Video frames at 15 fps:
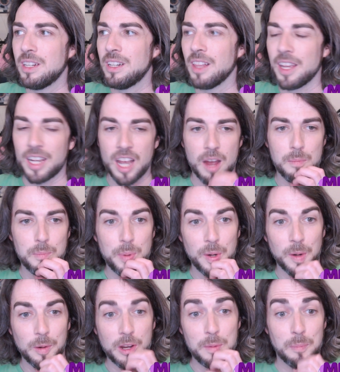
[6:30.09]
to like
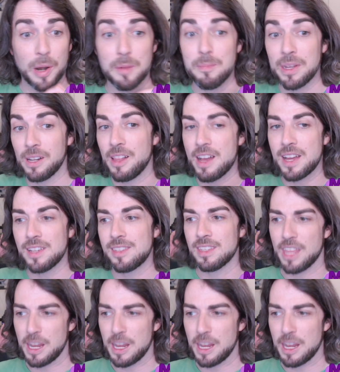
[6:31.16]
compartmentalize and